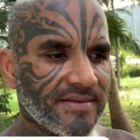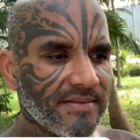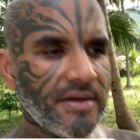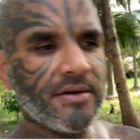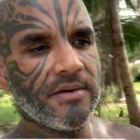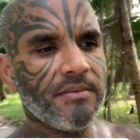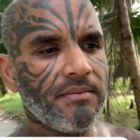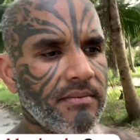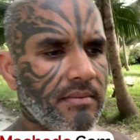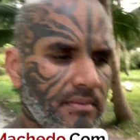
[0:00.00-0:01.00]
You know,
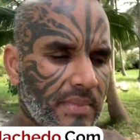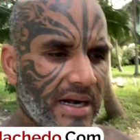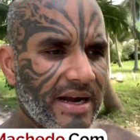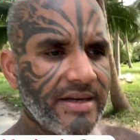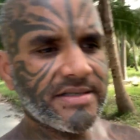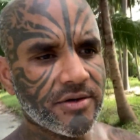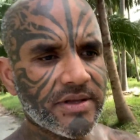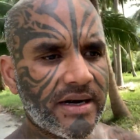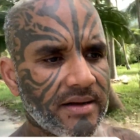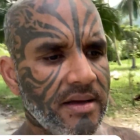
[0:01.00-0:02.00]
Malayalis know that